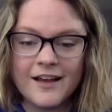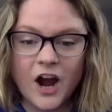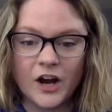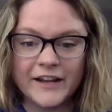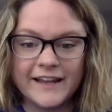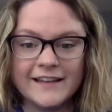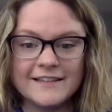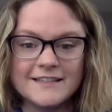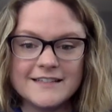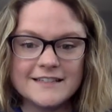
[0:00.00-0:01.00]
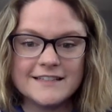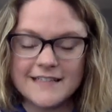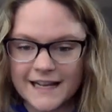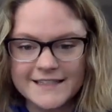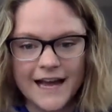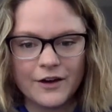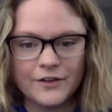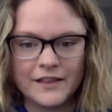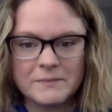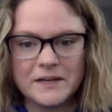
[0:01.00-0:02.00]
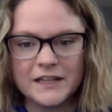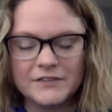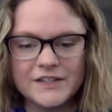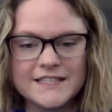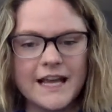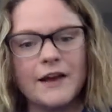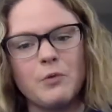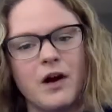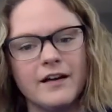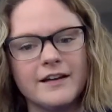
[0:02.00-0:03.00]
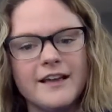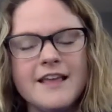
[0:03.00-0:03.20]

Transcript: our kids sat down in the middle of the sidewalk